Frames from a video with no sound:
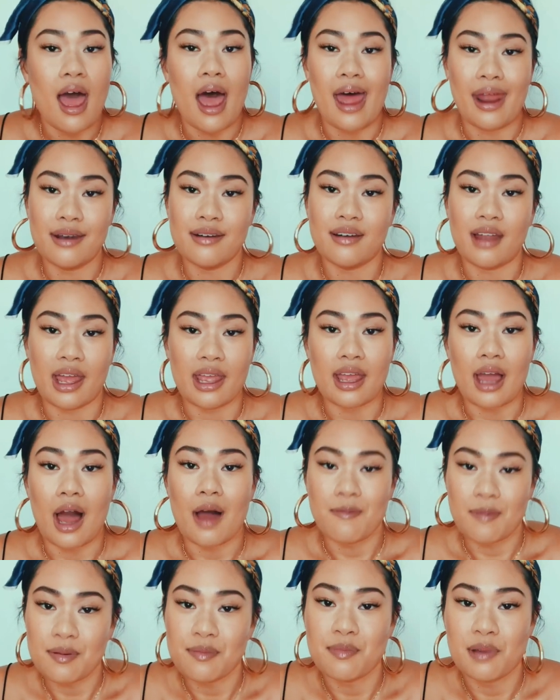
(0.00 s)
and like
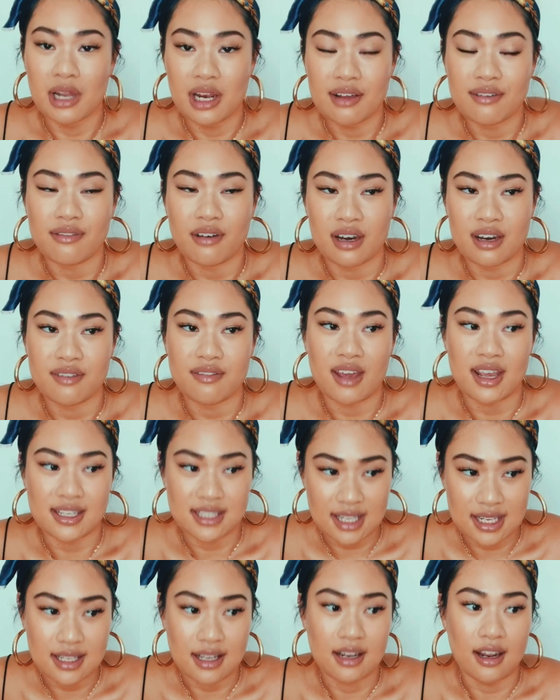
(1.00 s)
I've been pulling funny
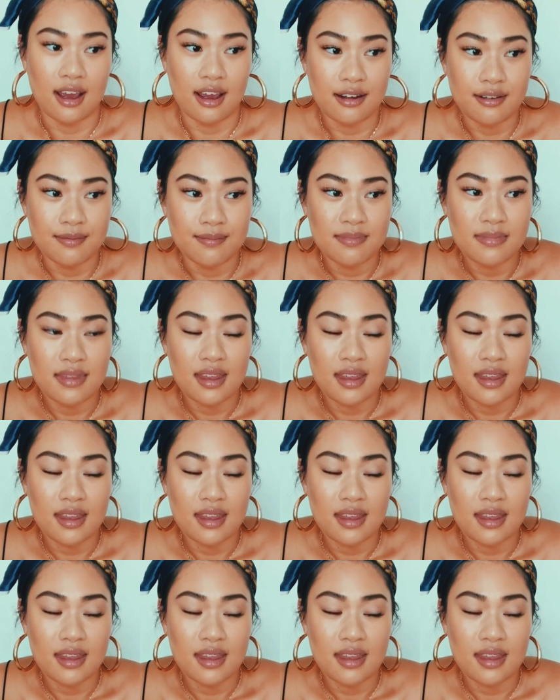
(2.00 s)
faces, I know.